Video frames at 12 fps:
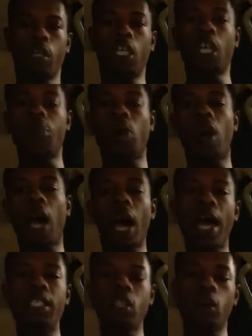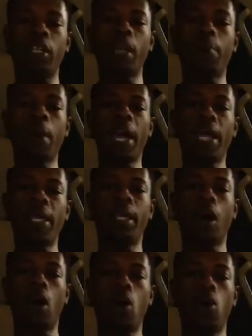Keep your eyes on that main
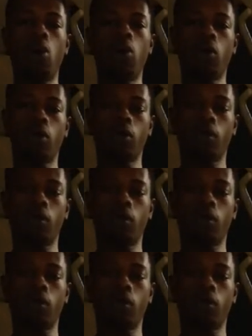goal.